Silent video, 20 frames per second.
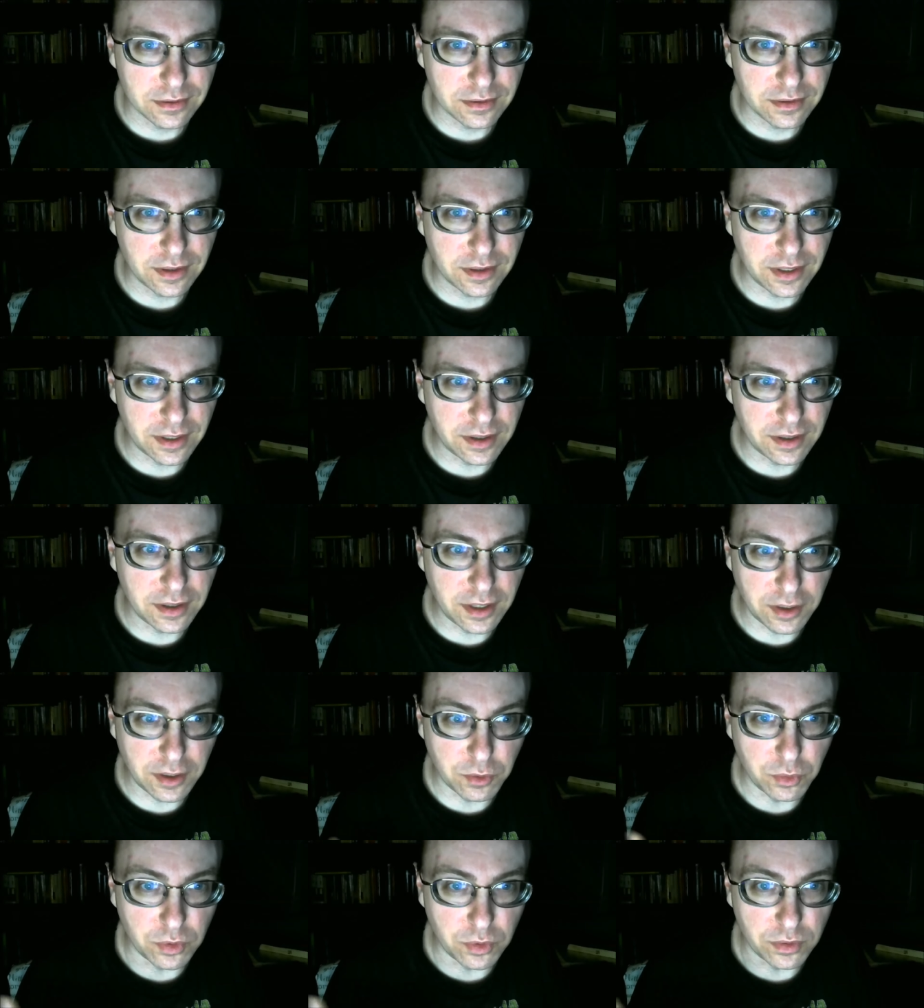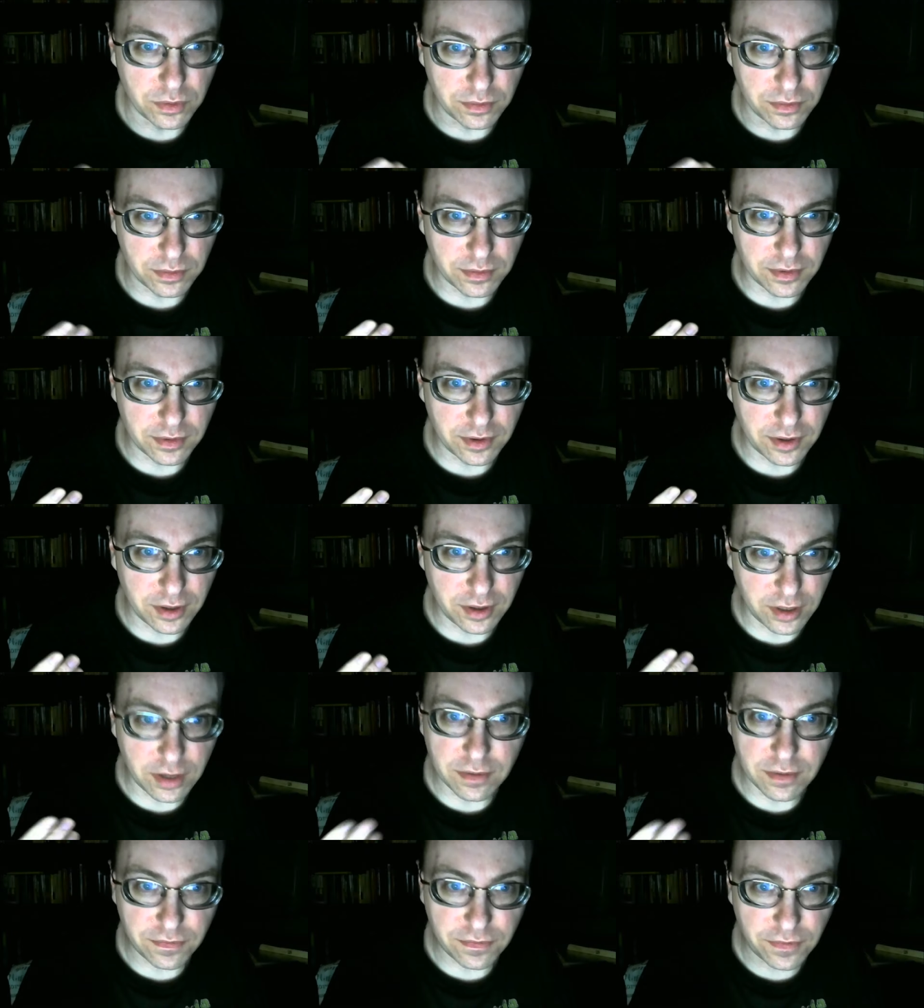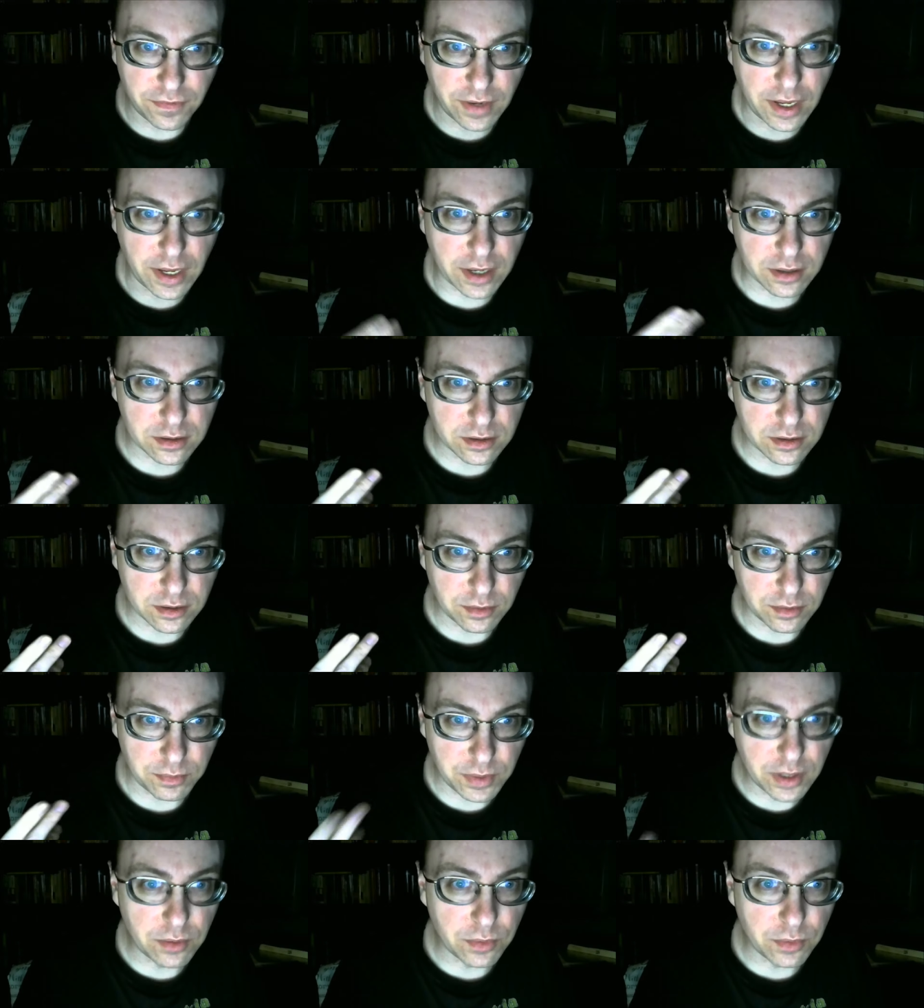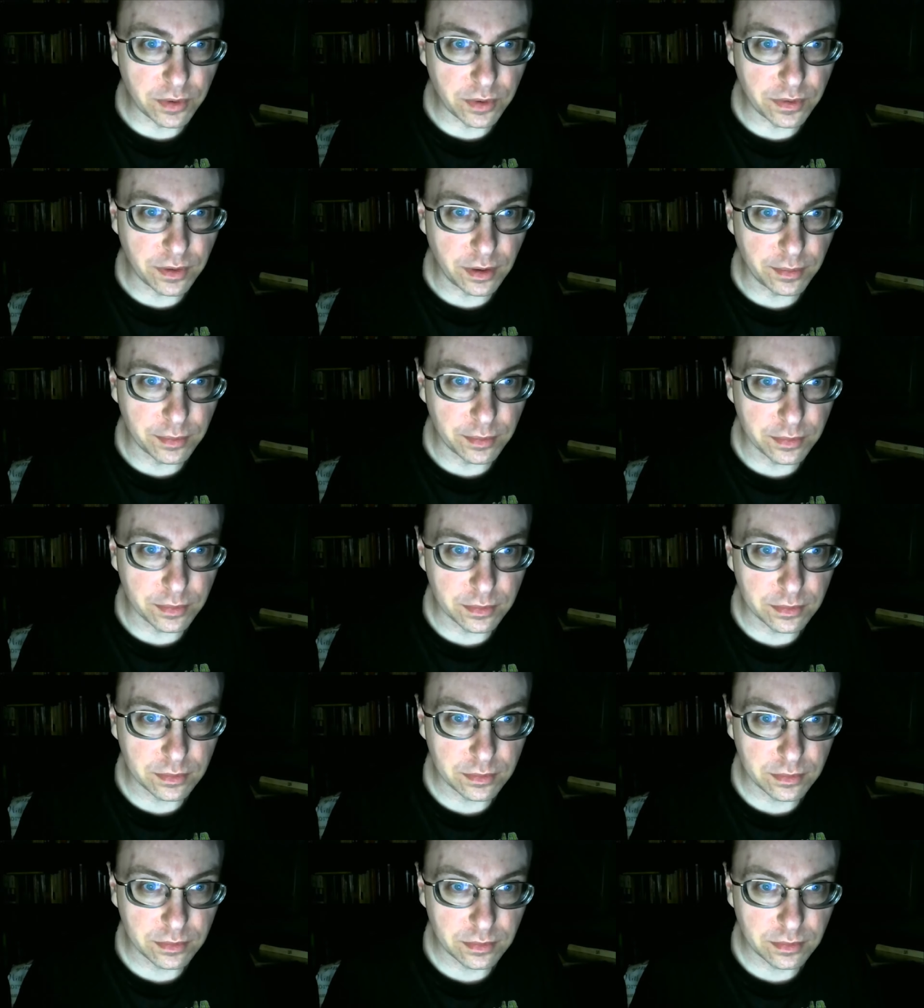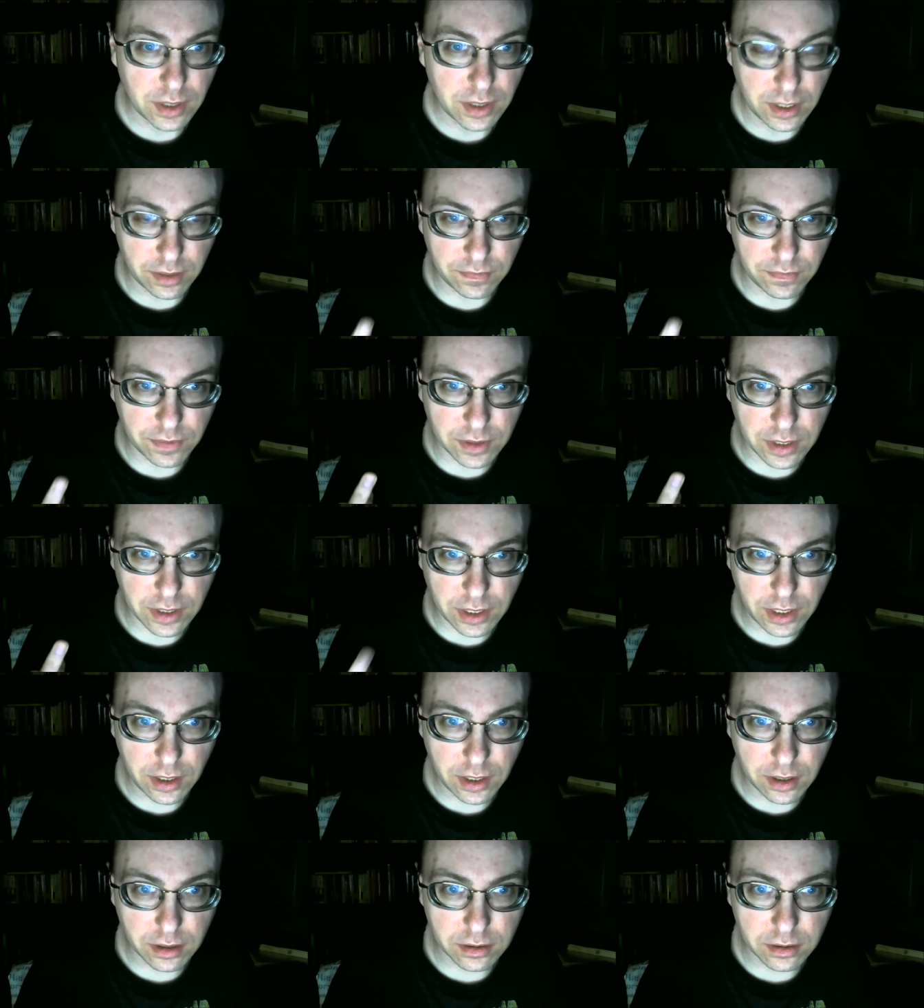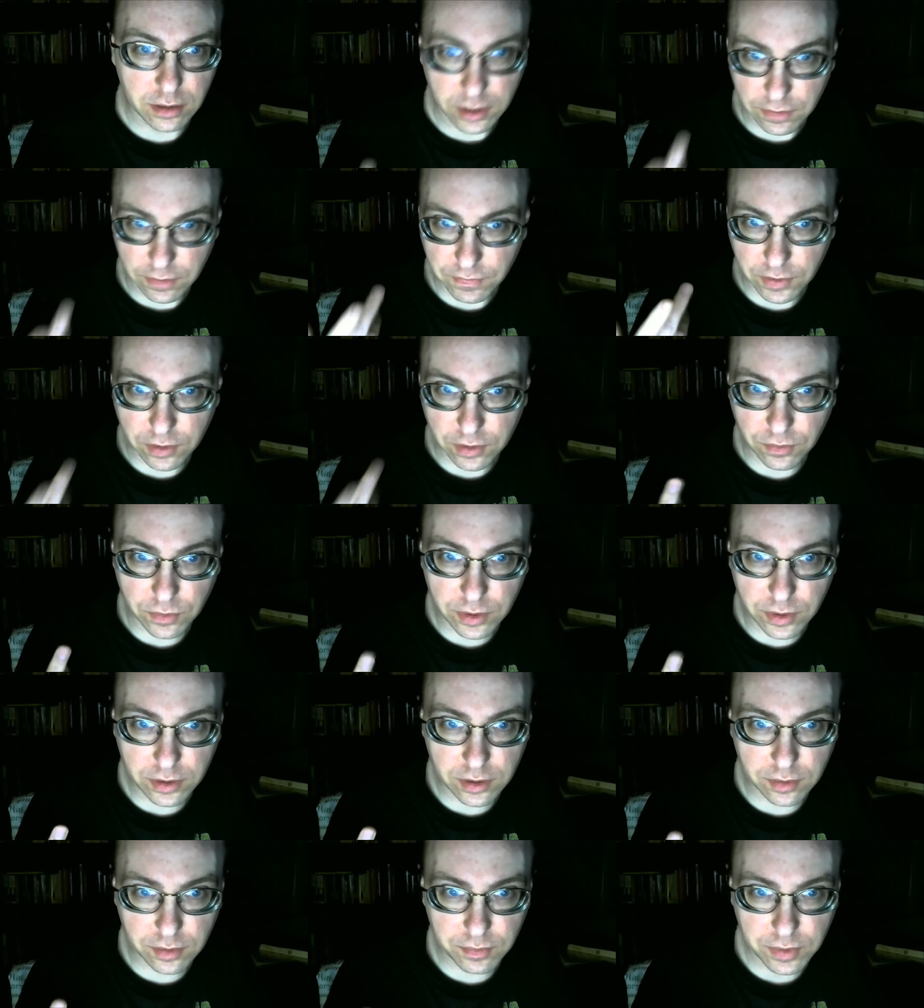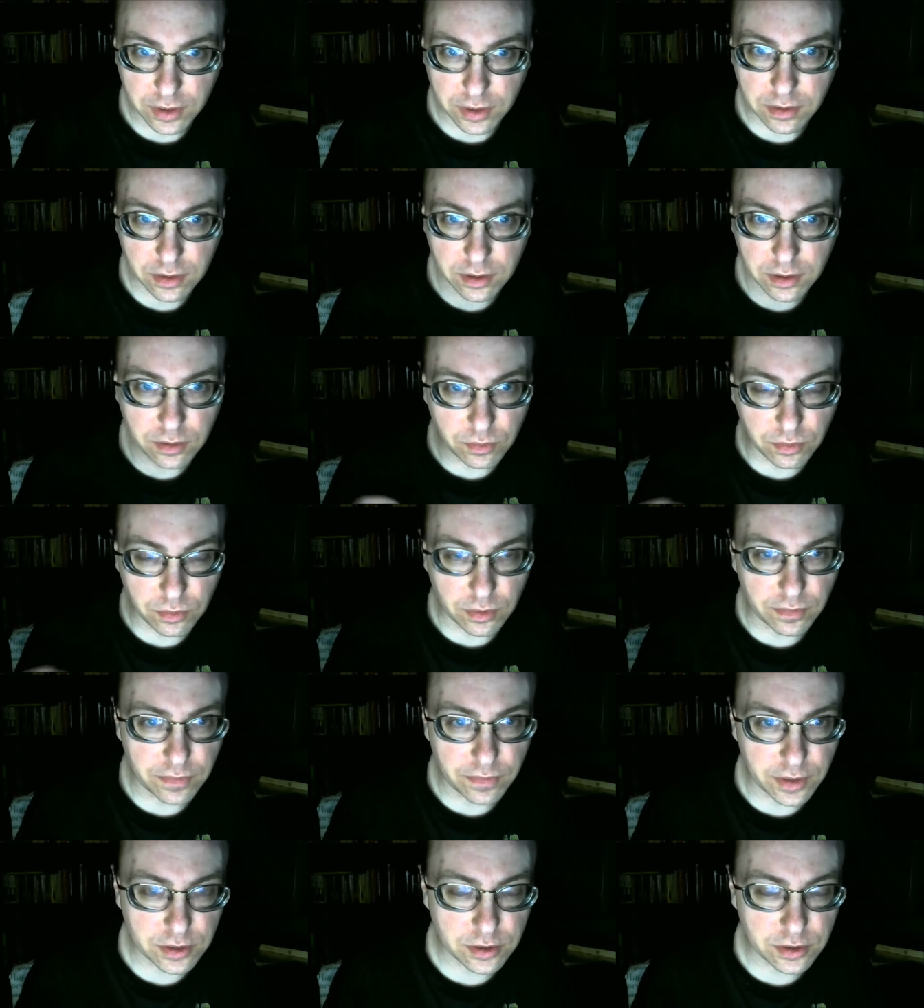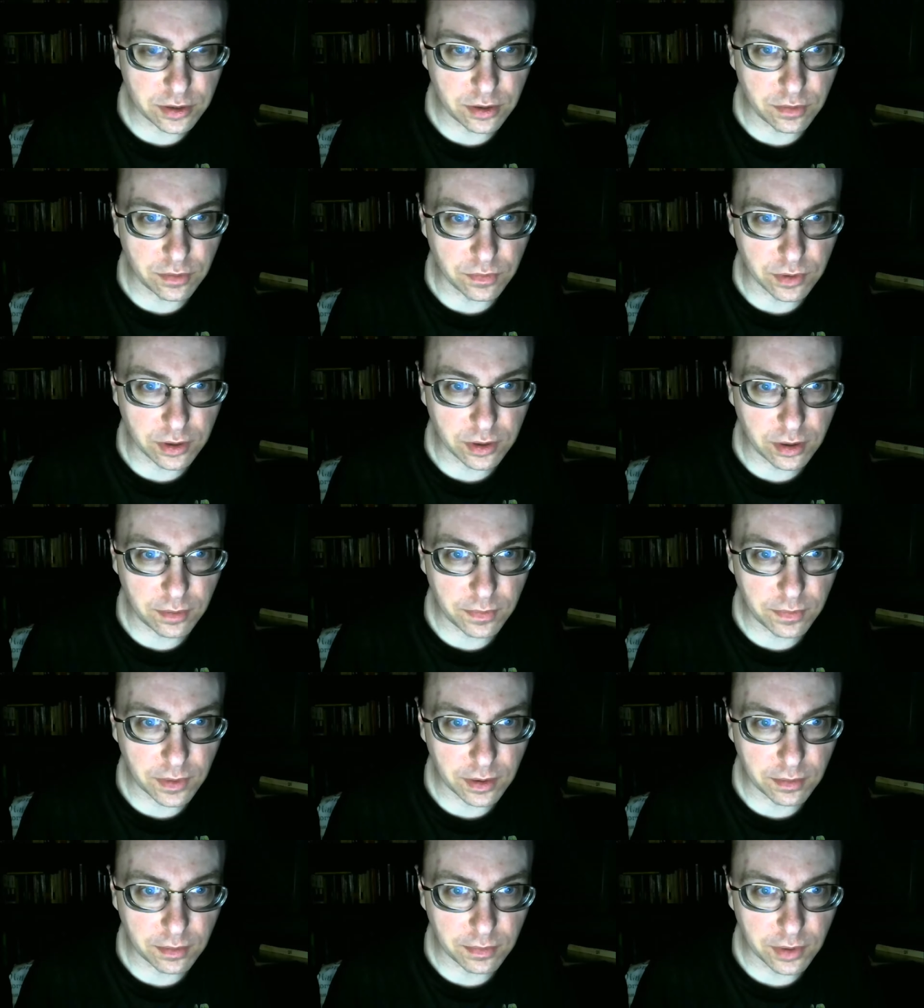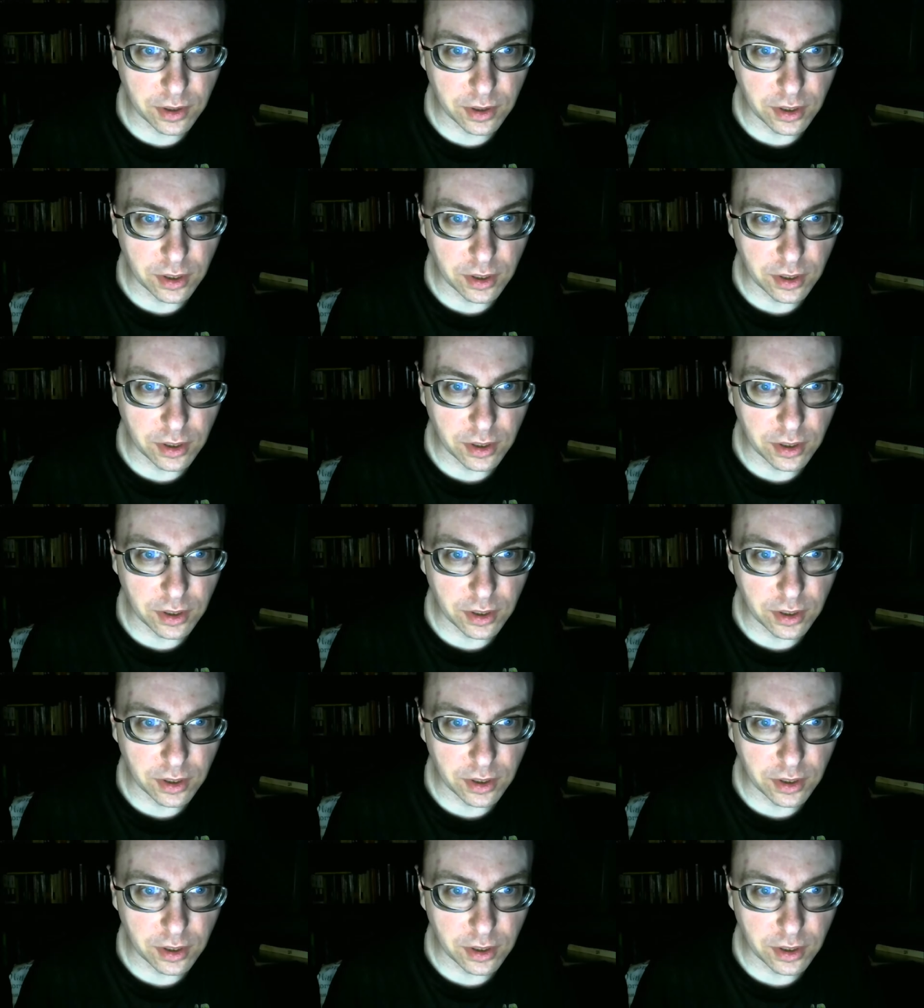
It, it will, in fact, compete with them. And if it can, if it can really compete, then it will eventually overcome them.